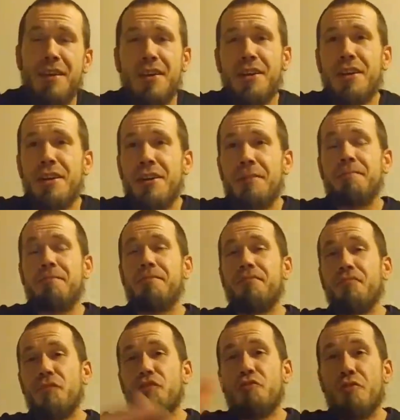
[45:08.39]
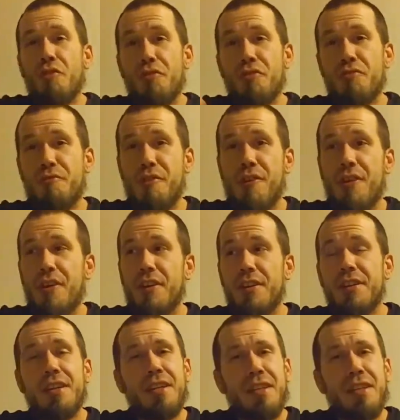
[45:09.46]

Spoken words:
You know who you are.